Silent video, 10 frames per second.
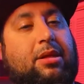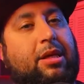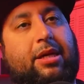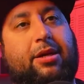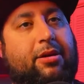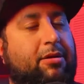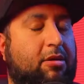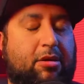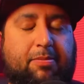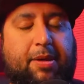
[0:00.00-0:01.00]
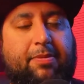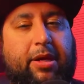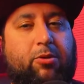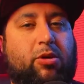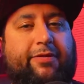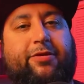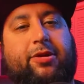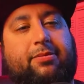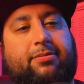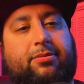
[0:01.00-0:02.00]
Here are the people I work
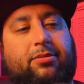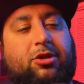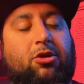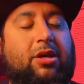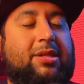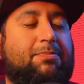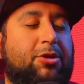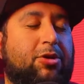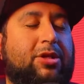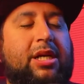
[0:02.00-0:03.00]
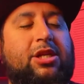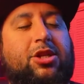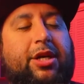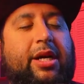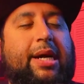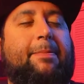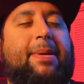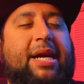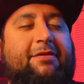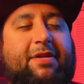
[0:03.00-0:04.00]
for. So as a producer and engineer, it
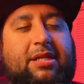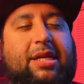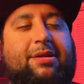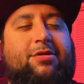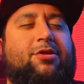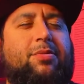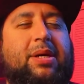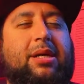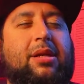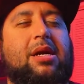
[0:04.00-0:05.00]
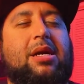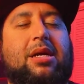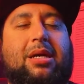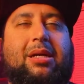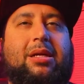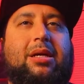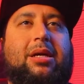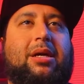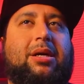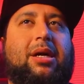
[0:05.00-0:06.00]
benefits them to be in
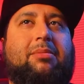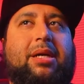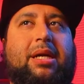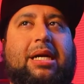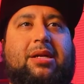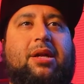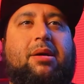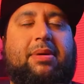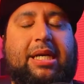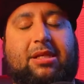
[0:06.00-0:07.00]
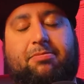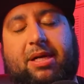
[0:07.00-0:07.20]
the as a nominees.